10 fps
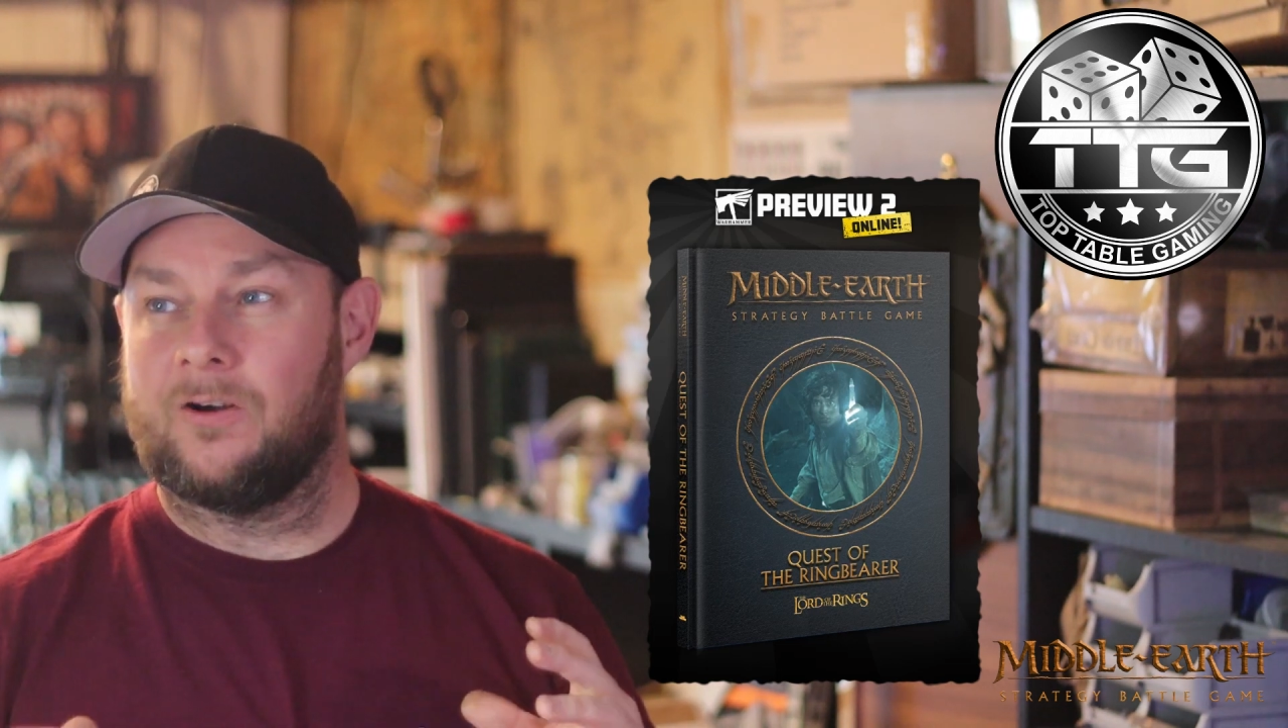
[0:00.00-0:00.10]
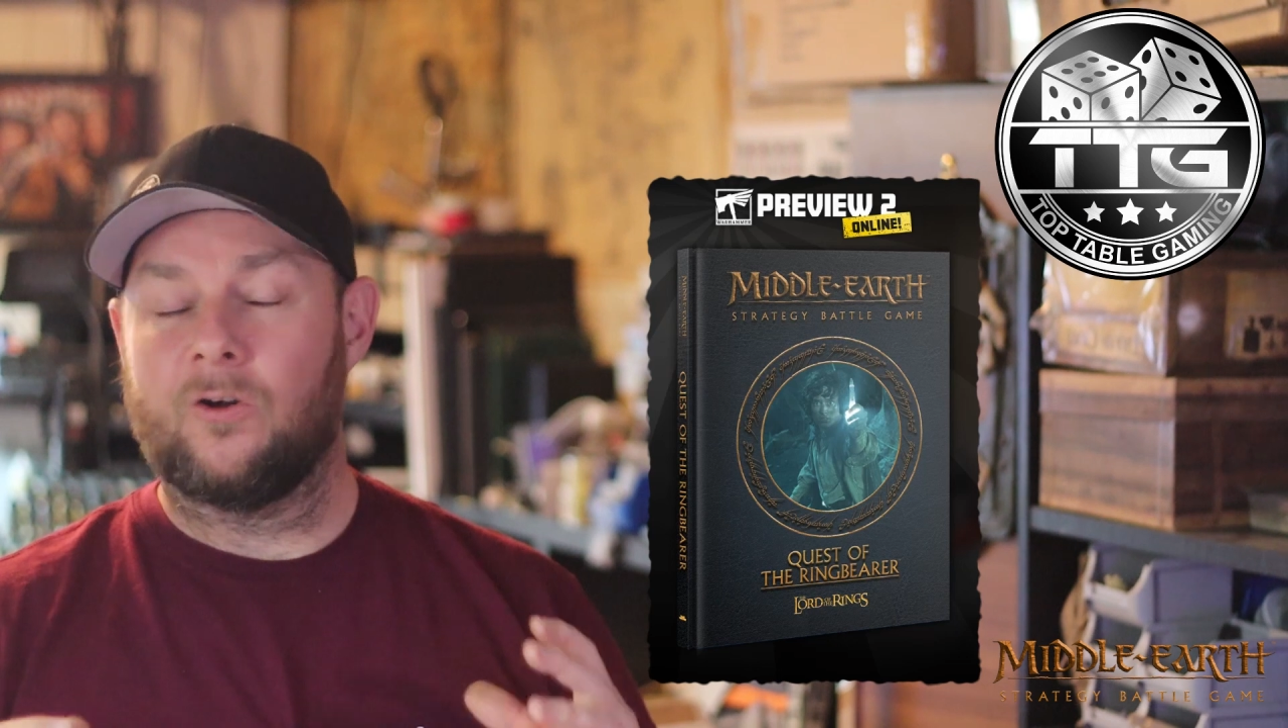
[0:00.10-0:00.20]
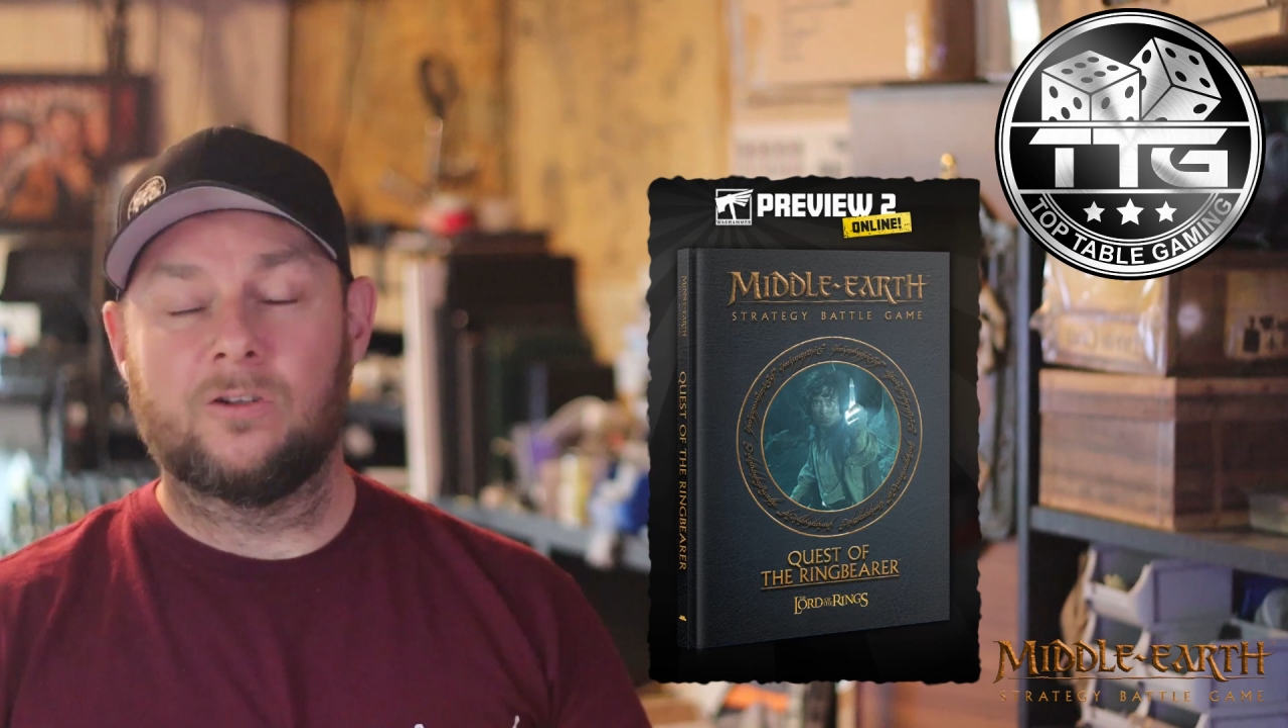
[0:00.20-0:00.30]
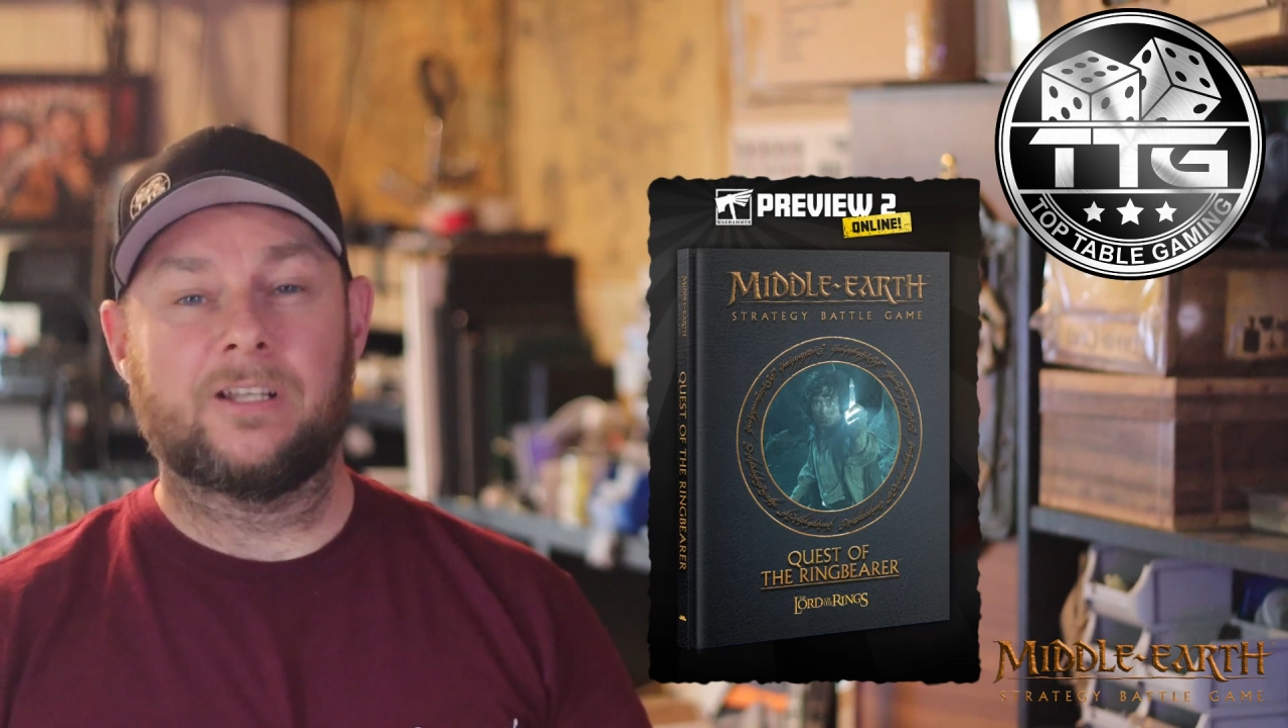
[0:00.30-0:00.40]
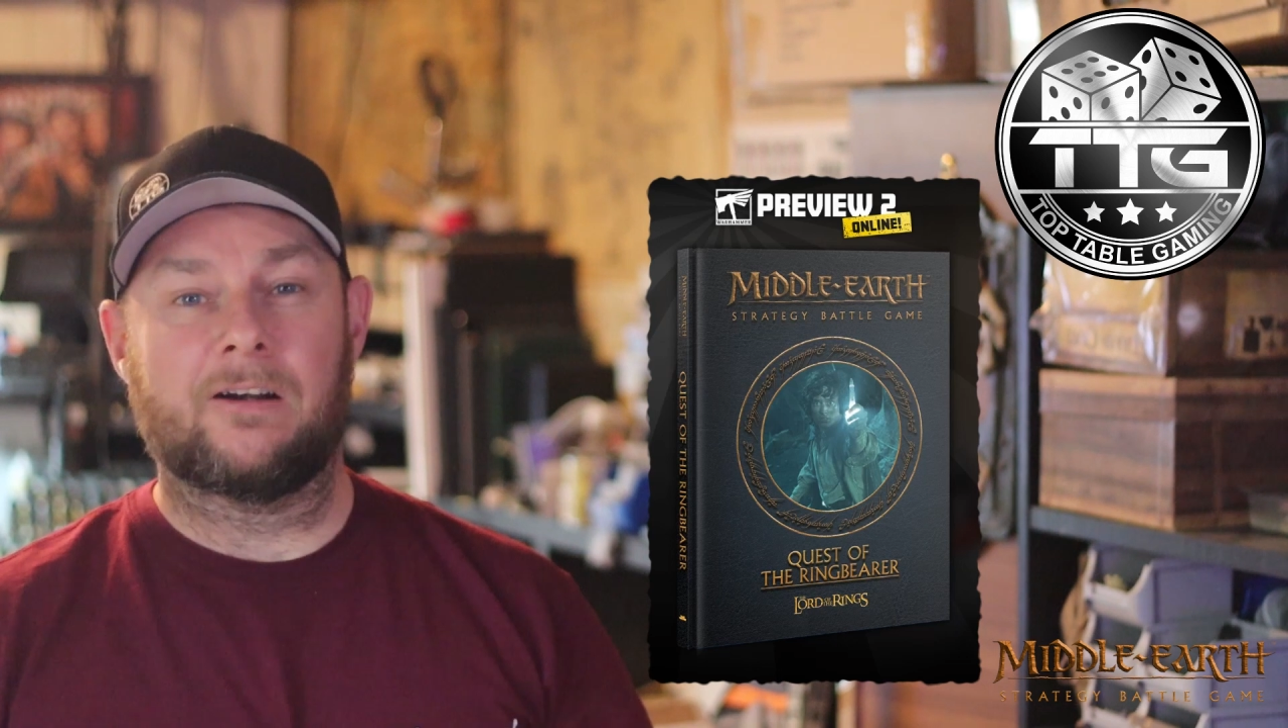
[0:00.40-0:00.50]

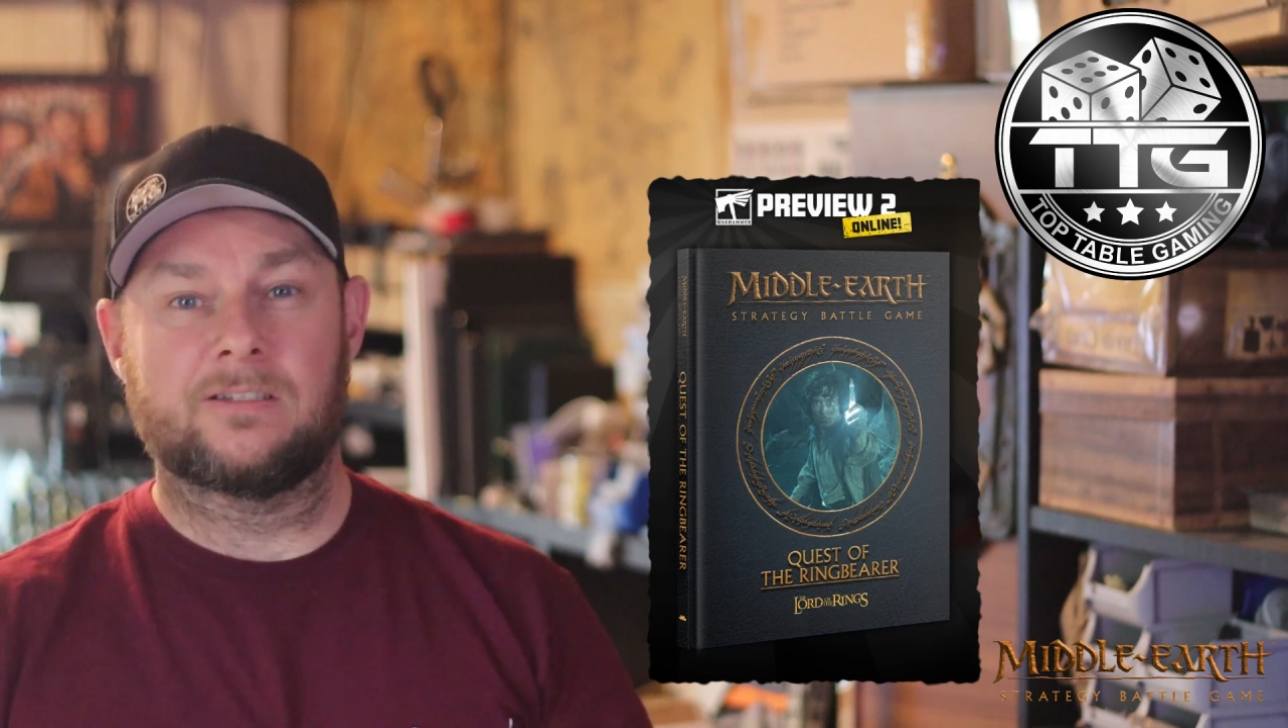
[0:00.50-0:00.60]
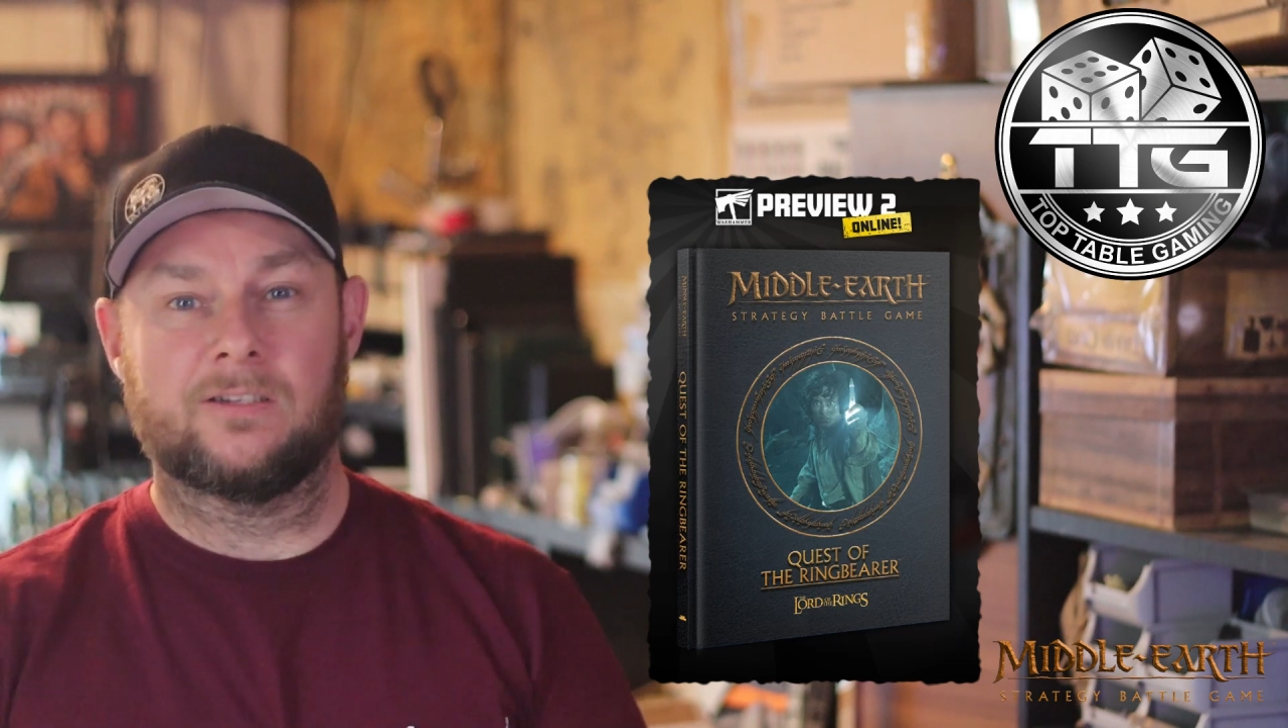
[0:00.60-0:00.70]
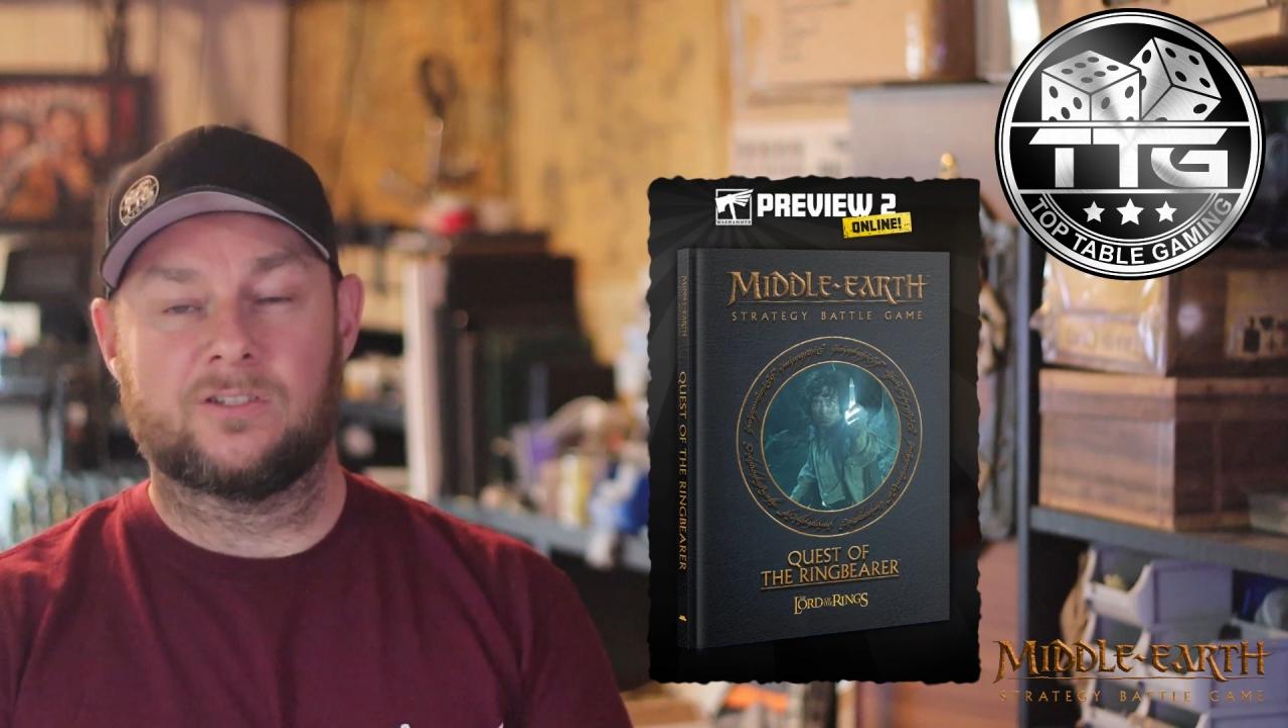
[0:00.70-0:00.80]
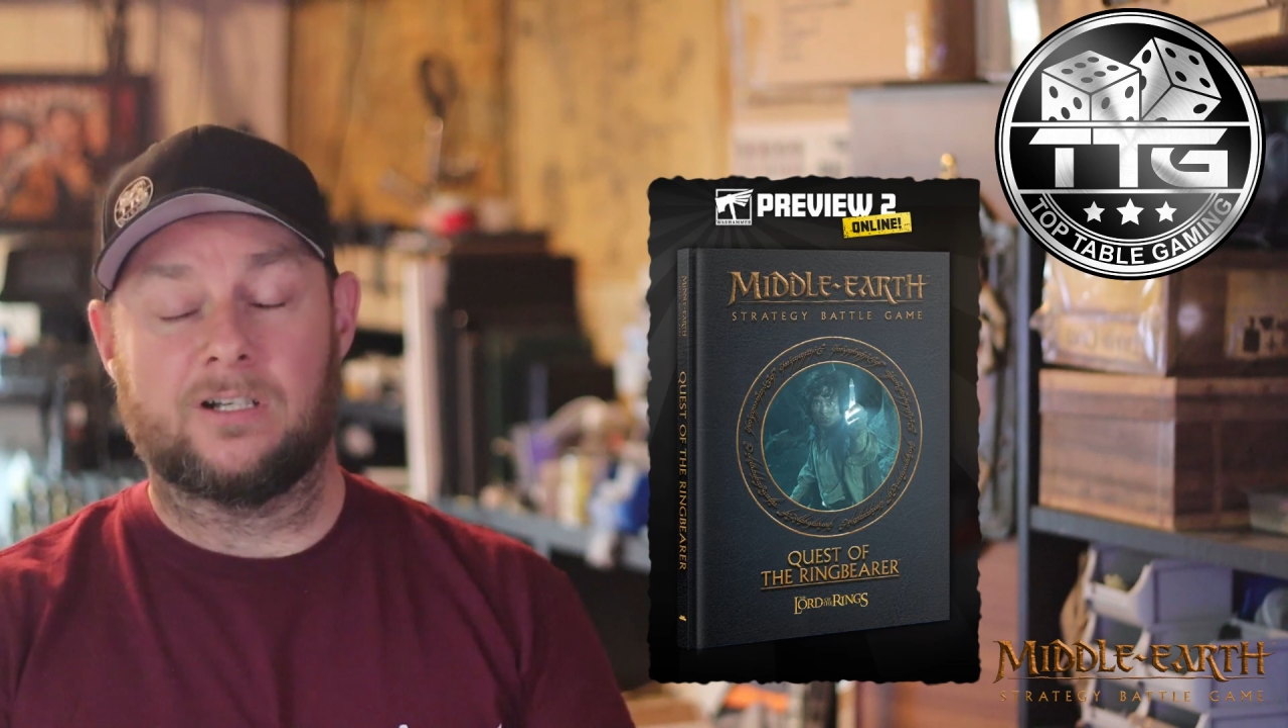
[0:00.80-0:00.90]
all narrative